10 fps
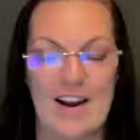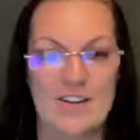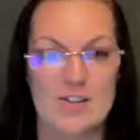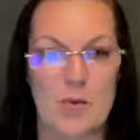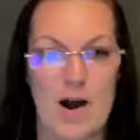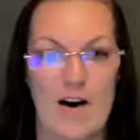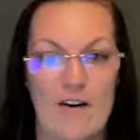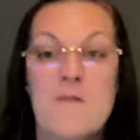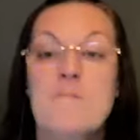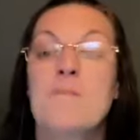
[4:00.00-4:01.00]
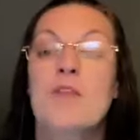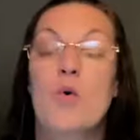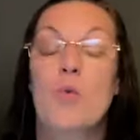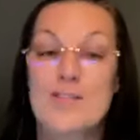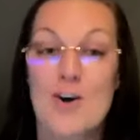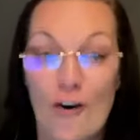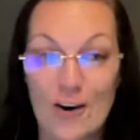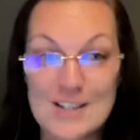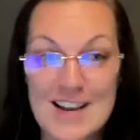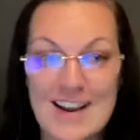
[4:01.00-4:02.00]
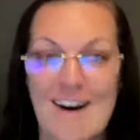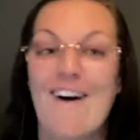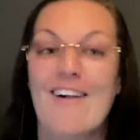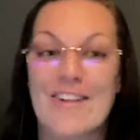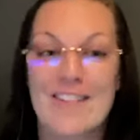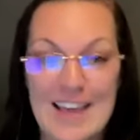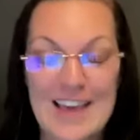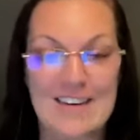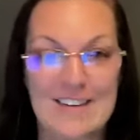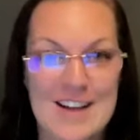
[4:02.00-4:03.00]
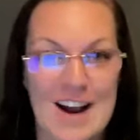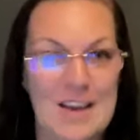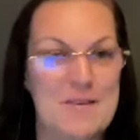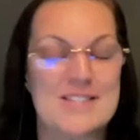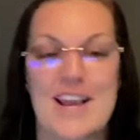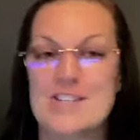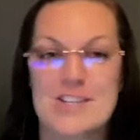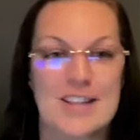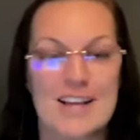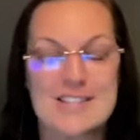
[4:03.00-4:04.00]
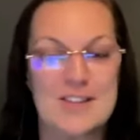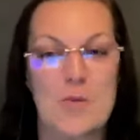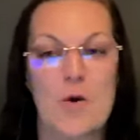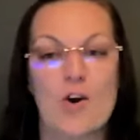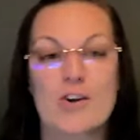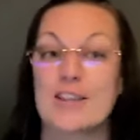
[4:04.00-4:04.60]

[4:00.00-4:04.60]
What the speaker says: as well. Withholding all the legal documentation that's in the works,